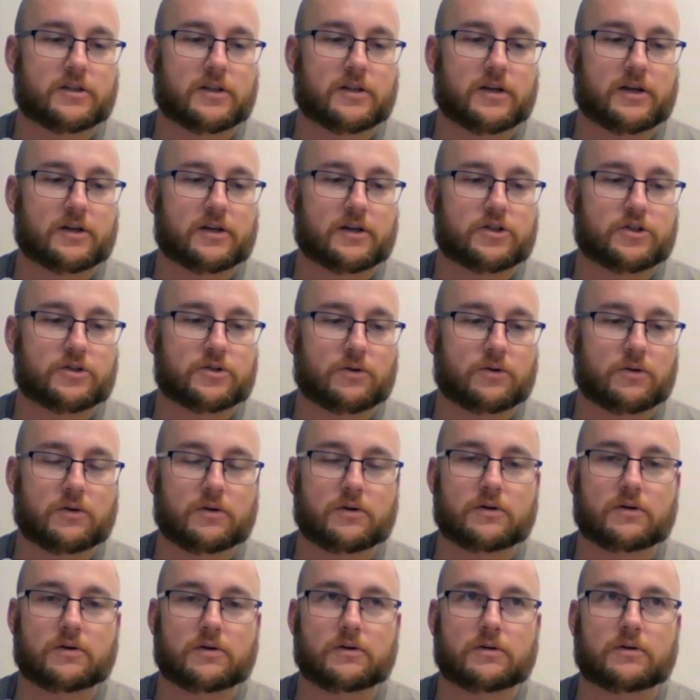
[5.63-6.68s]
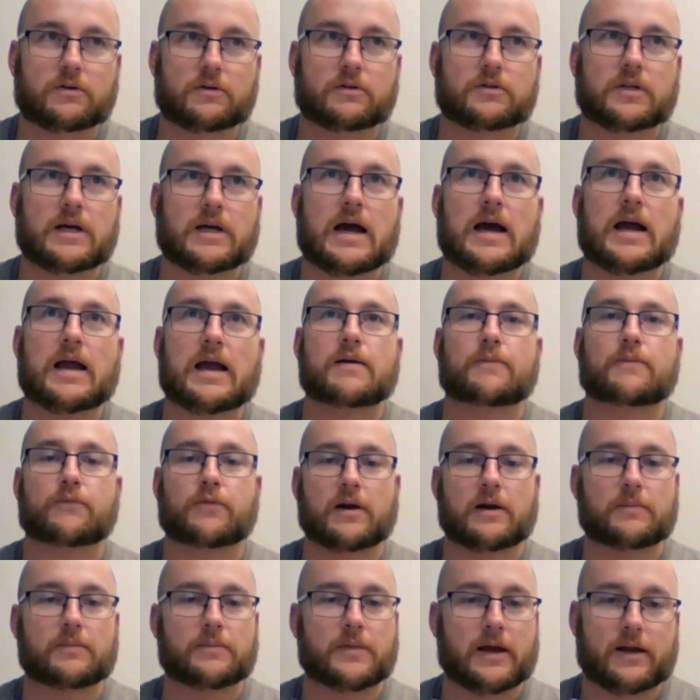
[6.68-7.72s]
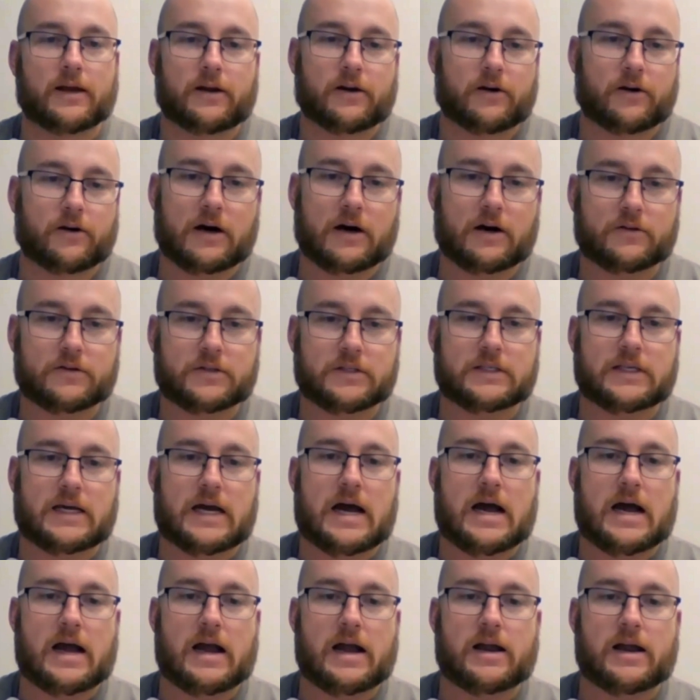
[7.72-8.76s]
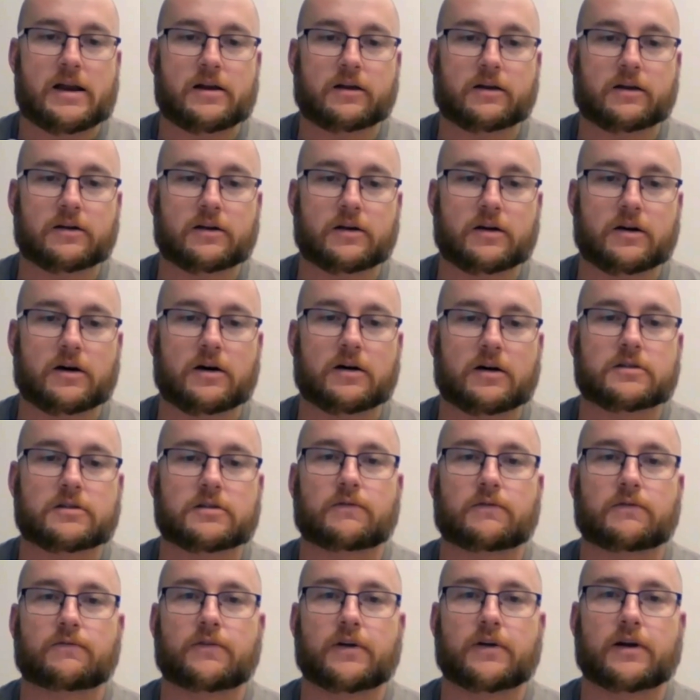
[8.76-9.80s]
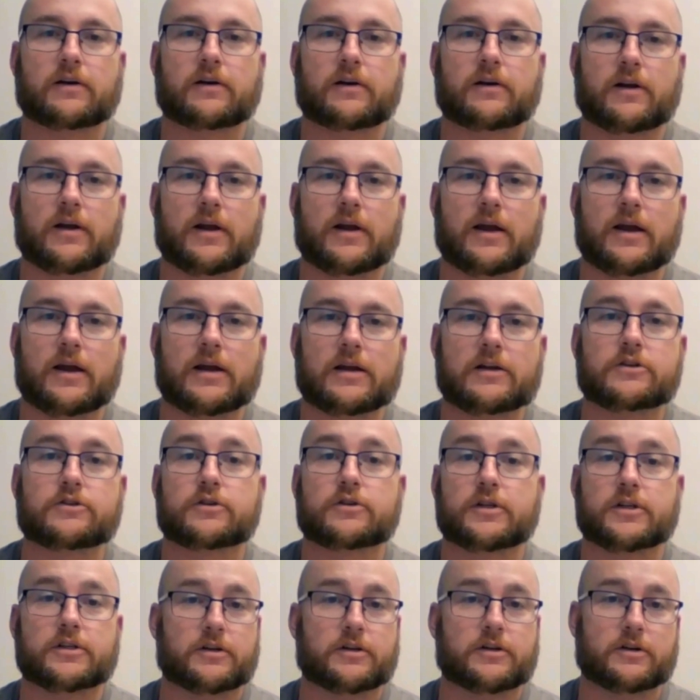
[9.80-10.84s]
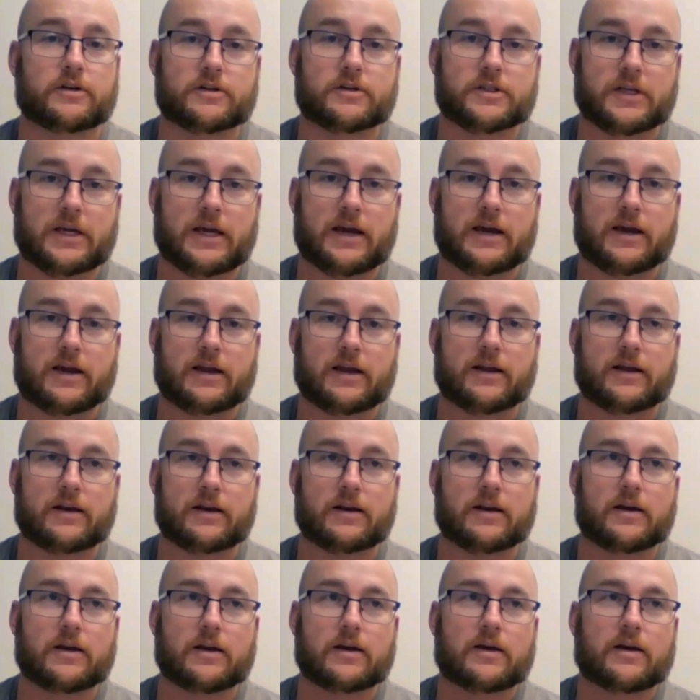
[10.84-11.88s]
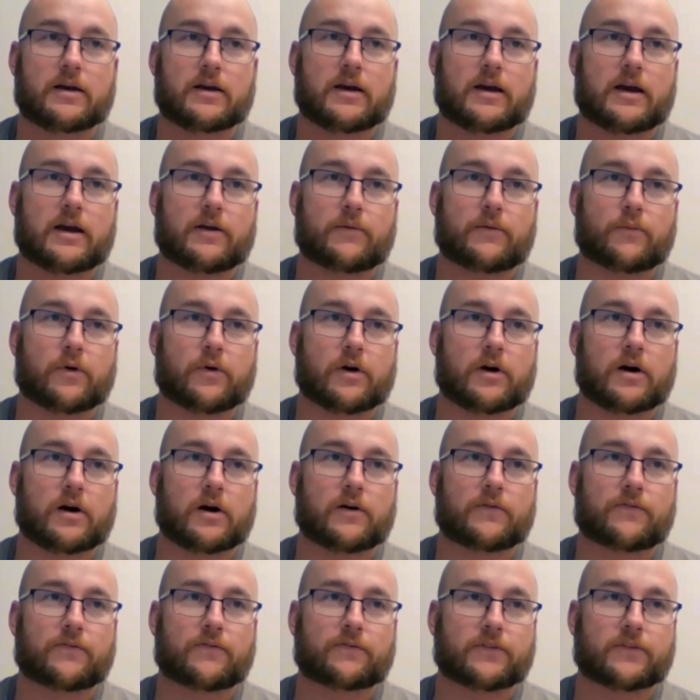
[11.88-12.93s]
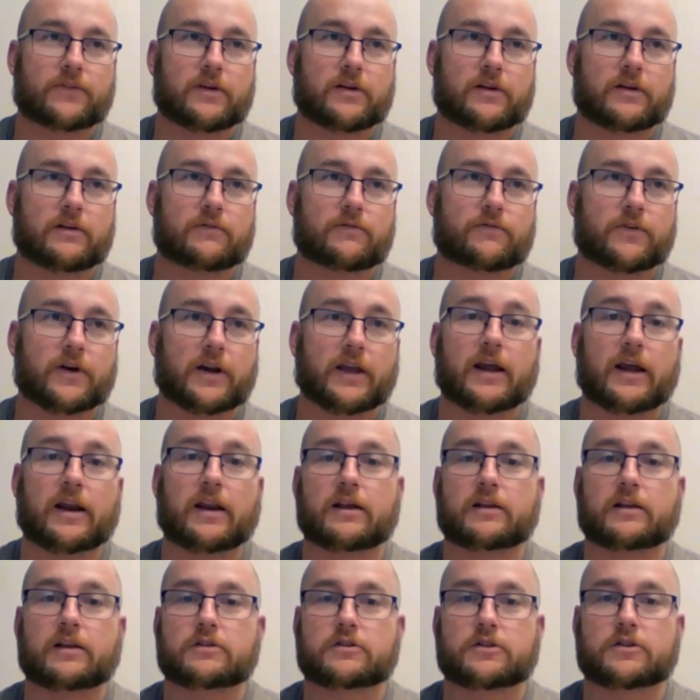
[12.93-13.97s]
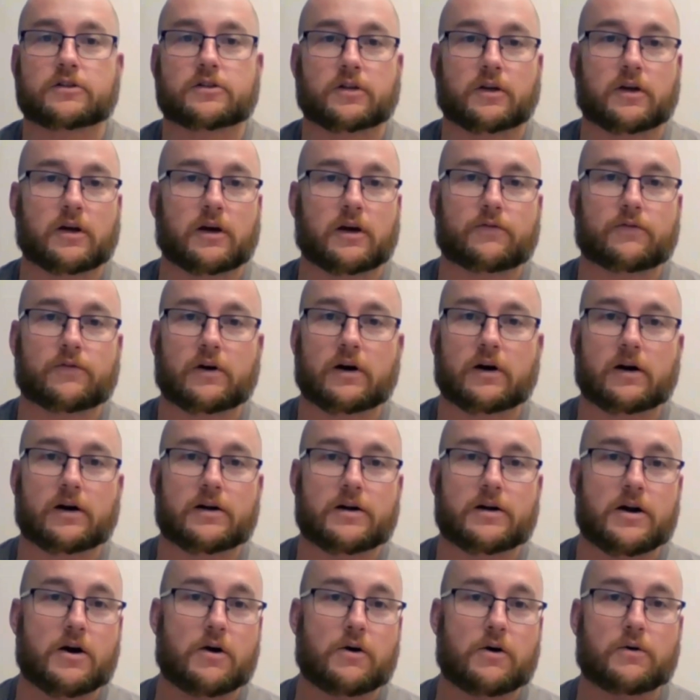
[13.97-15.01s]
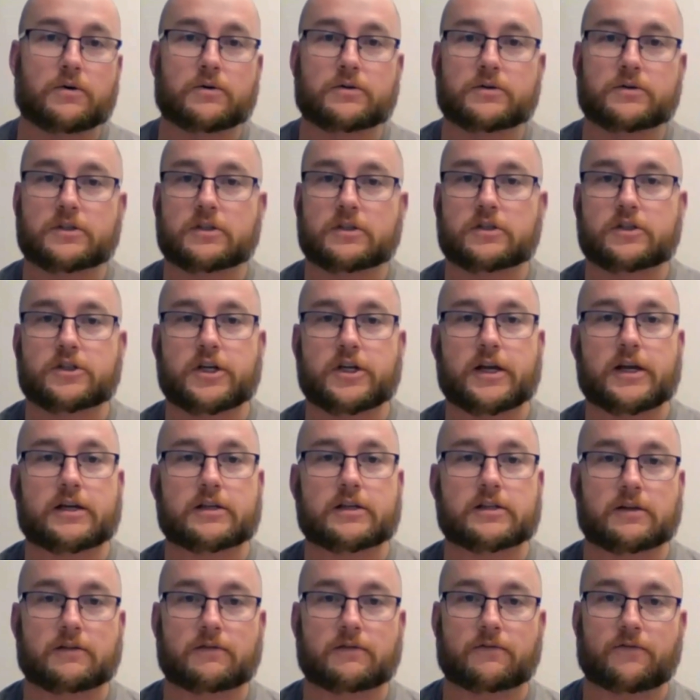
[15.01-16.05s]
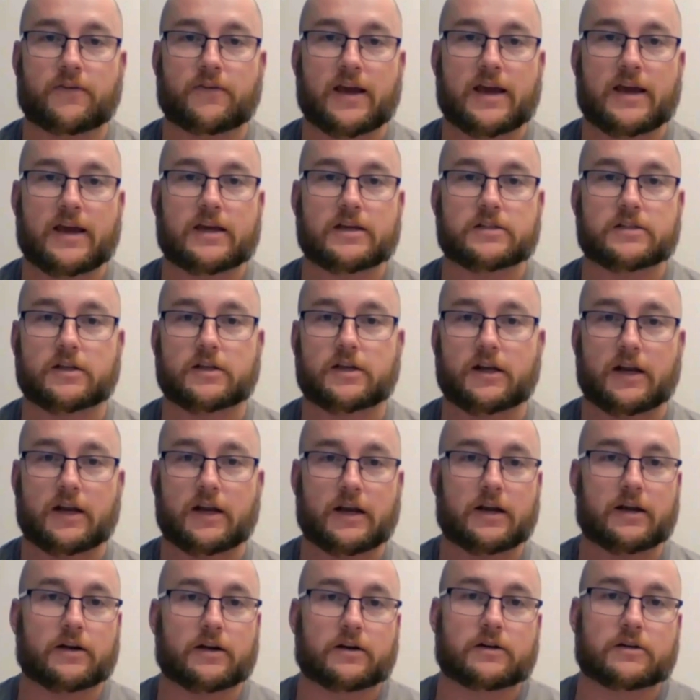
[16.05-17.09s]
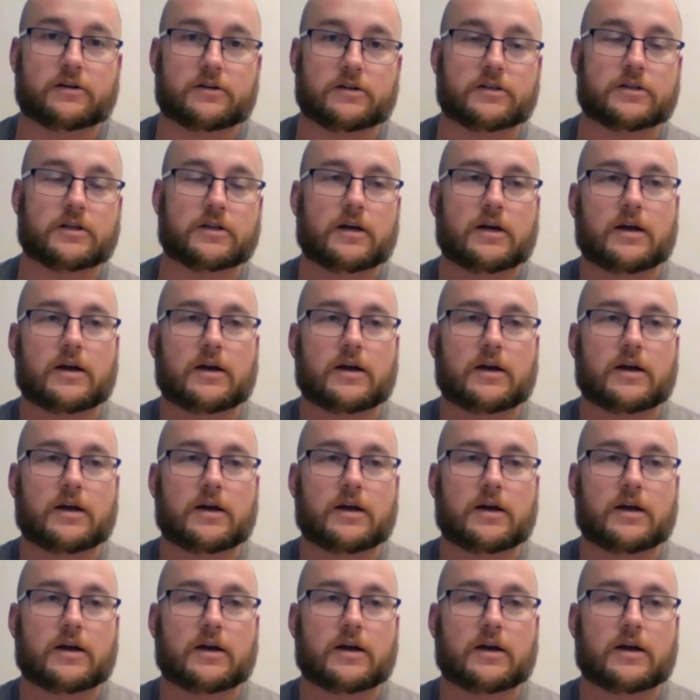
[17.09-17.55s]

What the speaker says: the short time frame that you're outside can cause severe injury to your skin, and we're often forgetting just to cover our nose and cheeks and face and ears.